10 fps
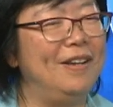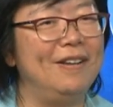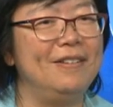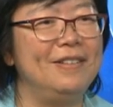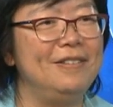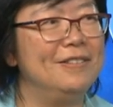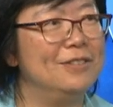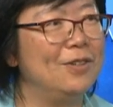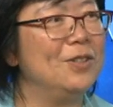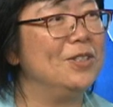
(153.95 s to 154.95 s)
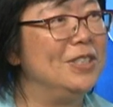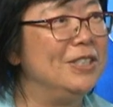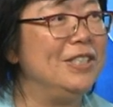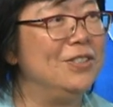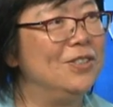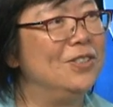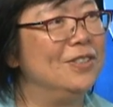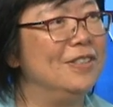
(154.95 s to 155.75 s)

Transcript: and he started to teach